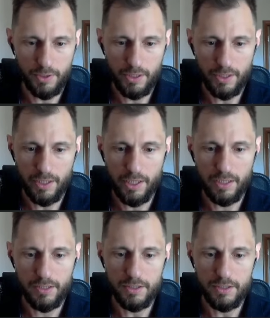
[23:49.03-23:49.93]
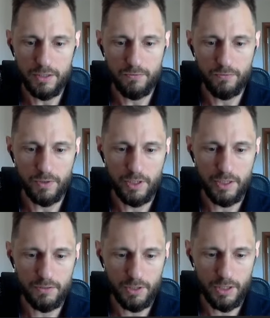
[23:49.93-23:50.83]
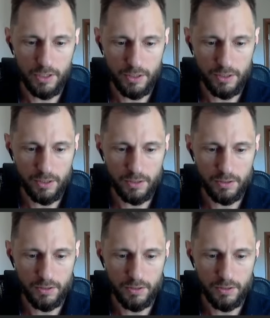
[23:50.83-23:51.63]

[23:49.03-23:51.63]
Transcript: and add this phrase right here.